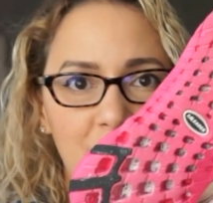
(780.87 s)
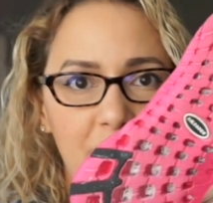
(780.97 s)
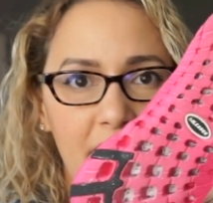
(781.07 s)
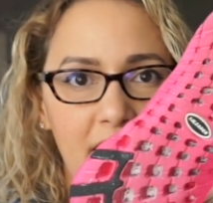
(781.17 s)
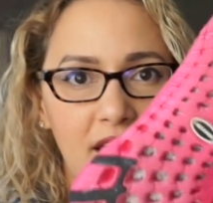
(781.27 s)

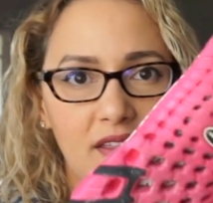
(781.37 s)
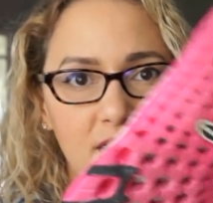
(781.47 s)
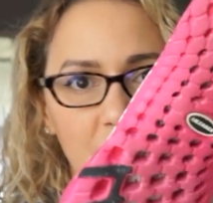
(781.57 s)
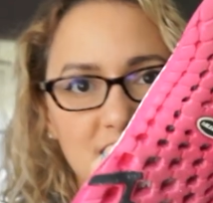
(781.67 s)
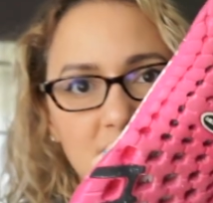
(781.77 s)
they
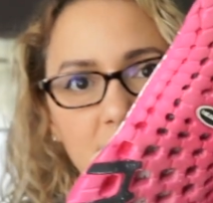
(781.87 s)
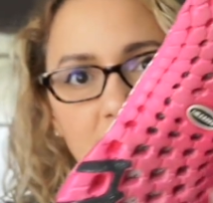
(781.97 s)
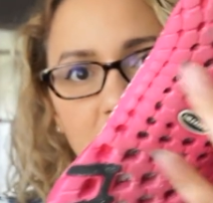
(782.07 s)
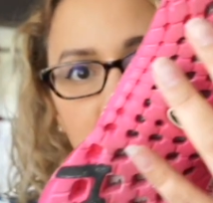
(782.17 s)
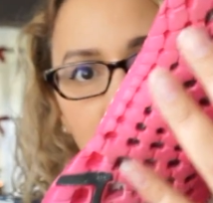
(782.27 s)
basically,
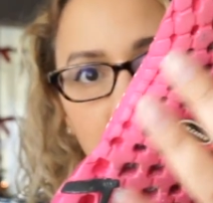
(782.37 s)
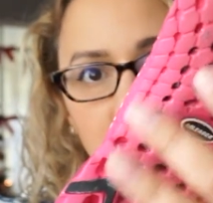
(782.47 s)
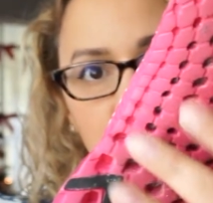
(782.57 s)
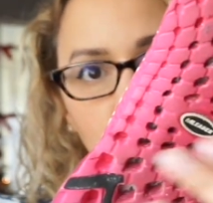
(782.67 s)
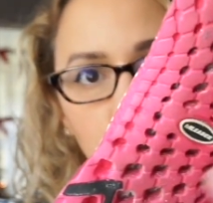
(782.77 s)
like, they have
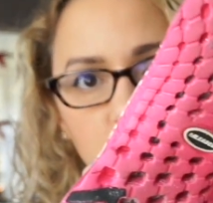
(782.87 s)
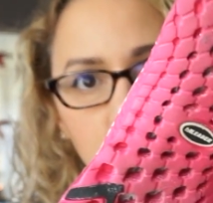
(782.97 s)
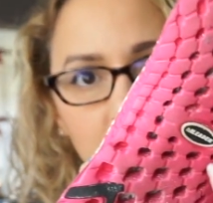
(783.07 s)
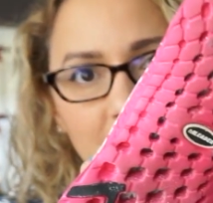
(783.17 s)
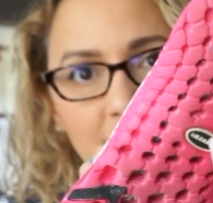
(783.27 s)
these holes
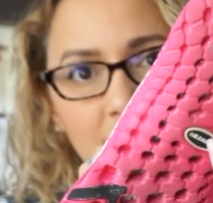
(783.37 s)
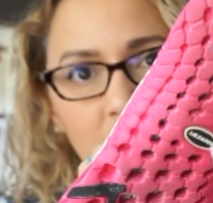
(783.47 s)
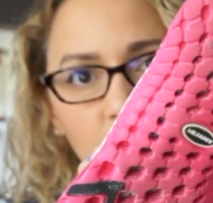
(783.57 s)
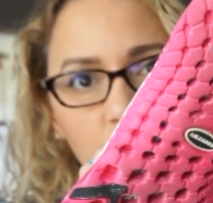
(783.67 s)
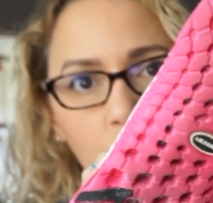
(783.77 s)
where like
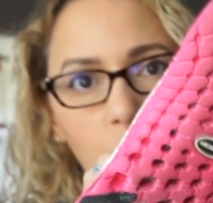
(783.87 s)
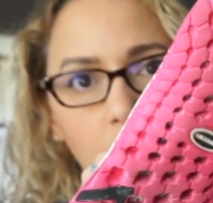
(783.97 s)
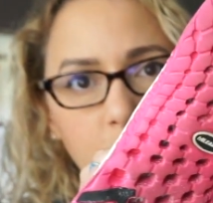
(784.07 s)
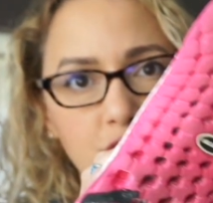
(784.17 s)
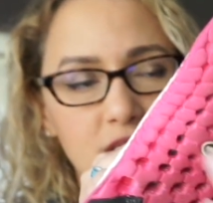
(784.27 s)
the
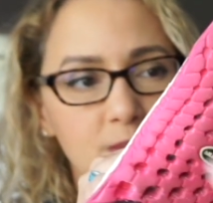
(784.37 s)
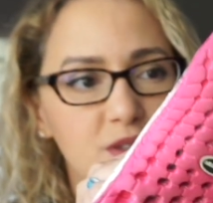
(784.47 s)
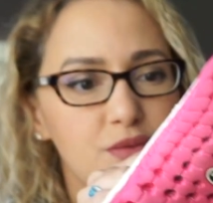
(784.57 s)
water seeps